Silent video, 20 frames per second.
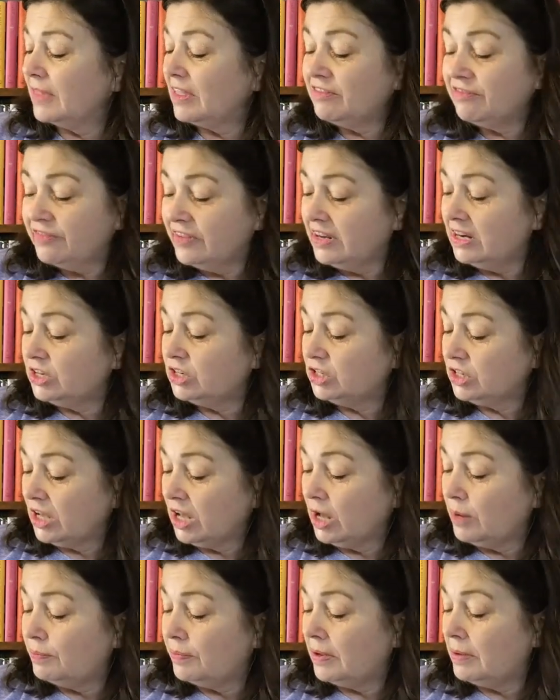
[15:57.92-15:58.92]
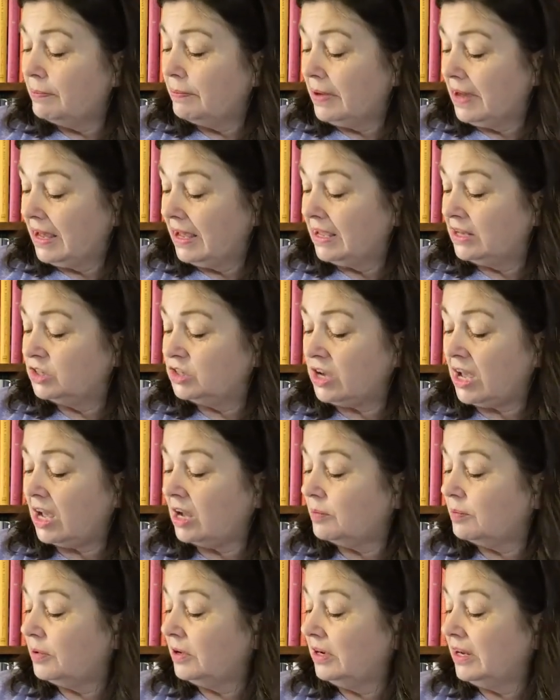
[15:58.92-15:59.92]
finished up by
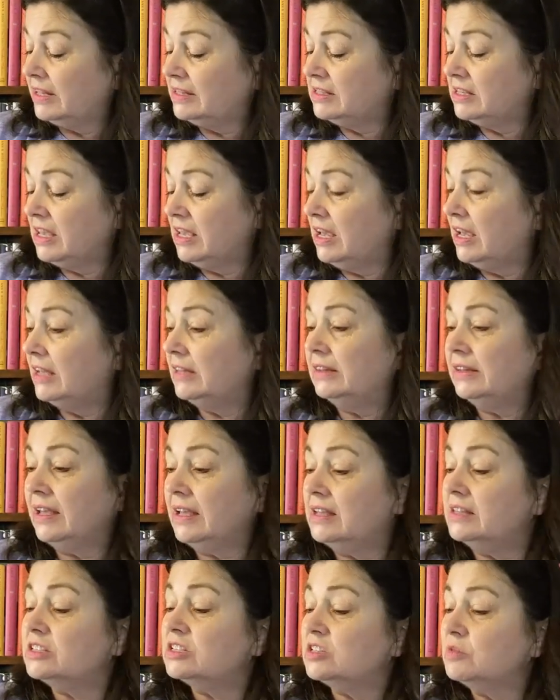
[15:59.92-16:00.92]
Jack Prelutsky and Lane